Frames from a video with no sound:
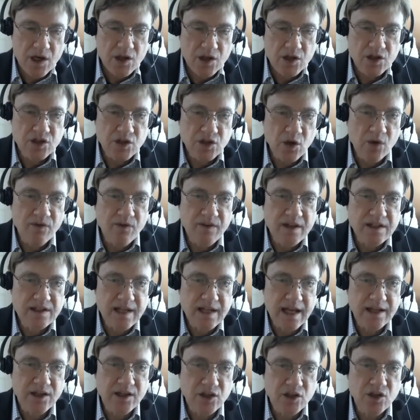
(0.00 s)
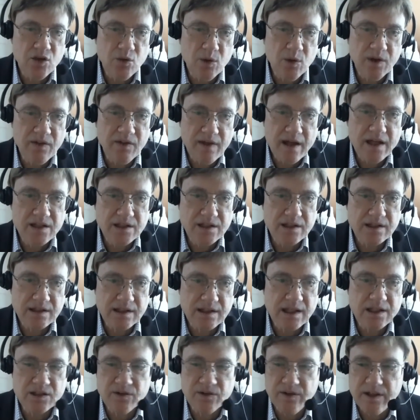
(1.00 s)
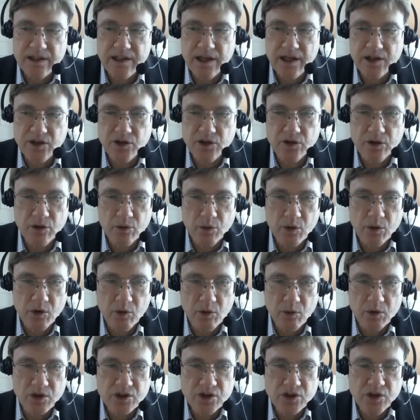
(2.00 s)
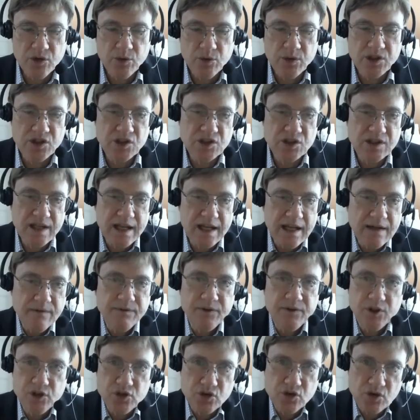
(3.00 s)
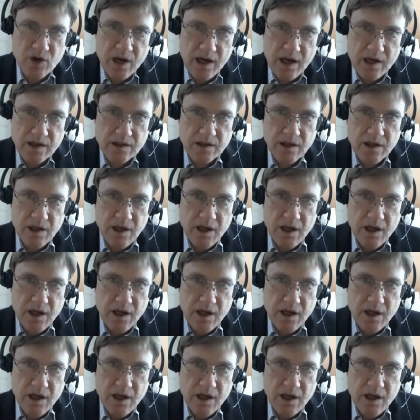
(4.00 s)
the Soviets had to do what they had successfully done during World War II, which is infiltrate